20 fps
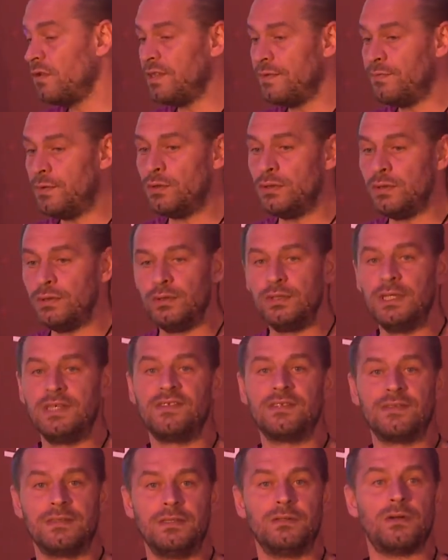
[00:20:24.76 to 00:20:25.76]
if you do
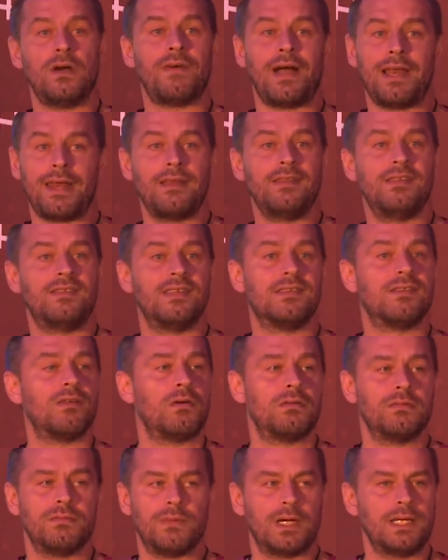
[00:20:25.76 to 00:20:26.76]
this, analysis
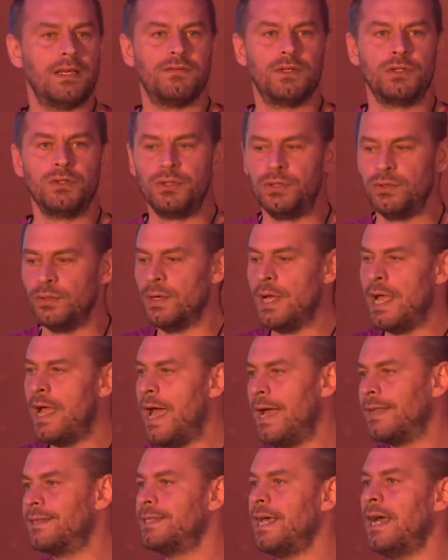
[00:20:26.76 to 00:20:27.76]
or whatever you do
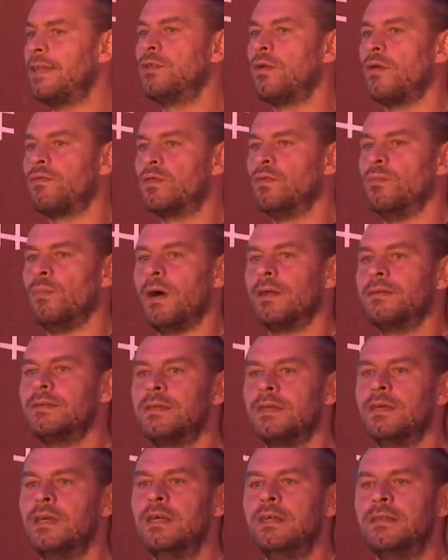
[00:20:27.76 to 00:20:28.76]
at the end of the month,